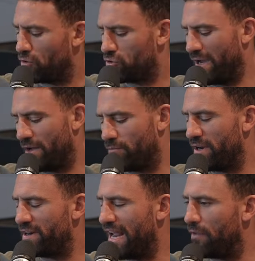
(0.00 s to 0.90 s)
Also
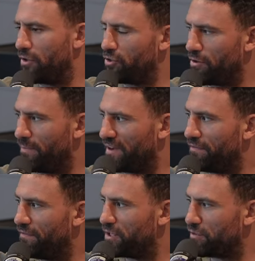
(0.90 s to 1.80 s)
had written down that you're a
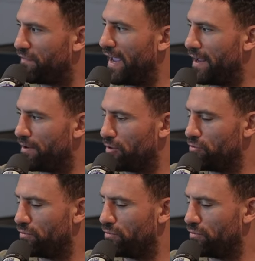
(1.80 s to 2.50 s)
big Fish fan.